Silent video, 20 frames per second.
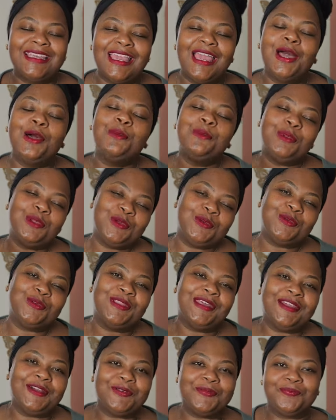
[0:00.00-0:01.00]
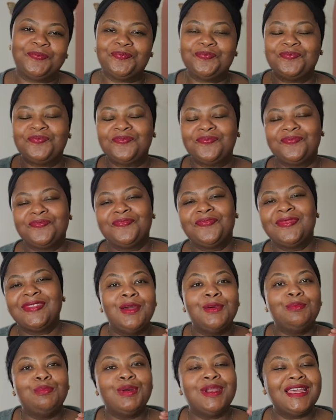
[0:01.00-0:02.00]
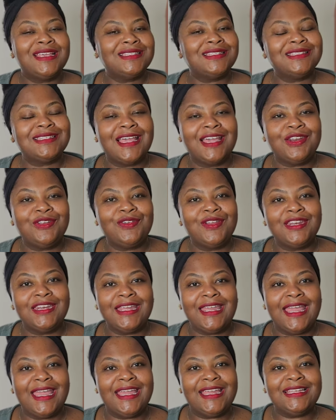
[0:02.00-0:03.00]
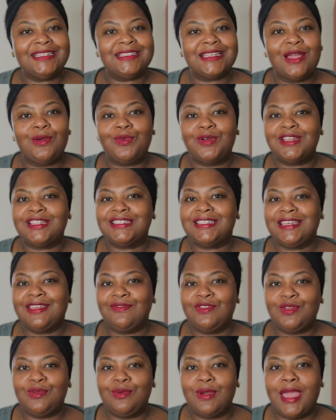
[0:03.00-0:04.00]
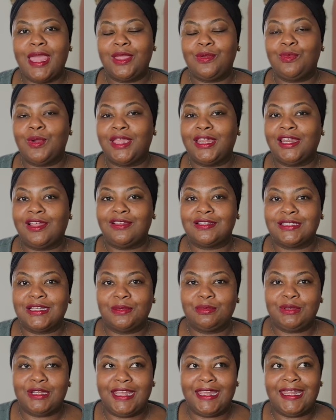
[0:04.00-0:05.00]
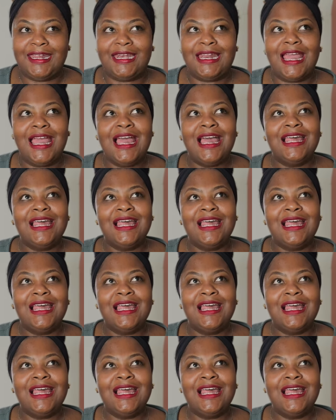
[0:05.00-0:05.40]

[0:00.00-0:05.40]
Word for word: help me cool down. But as the title indicates, I wanted to give you a weight loss update.